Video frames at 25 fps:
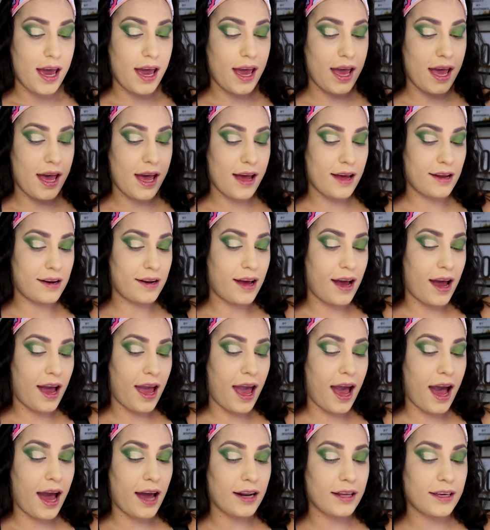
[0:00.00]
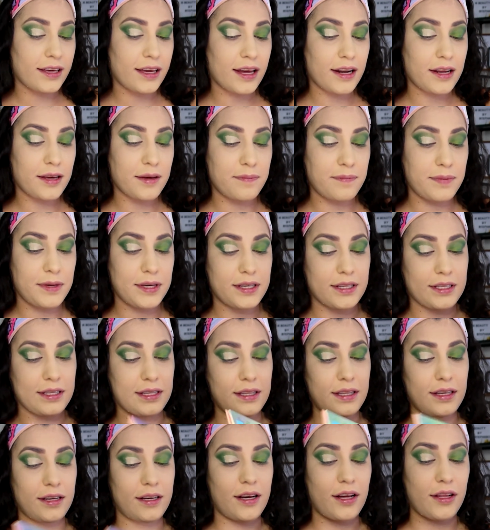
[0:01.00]
and I had to get it because
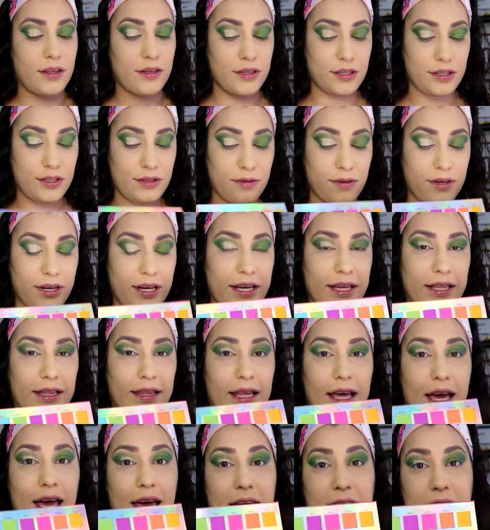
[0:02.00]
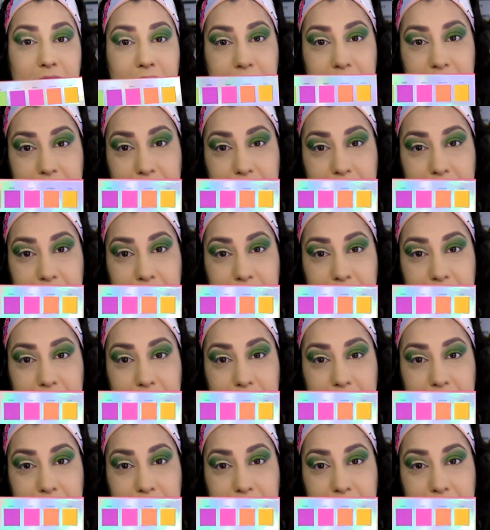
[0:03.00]
of the color story, like,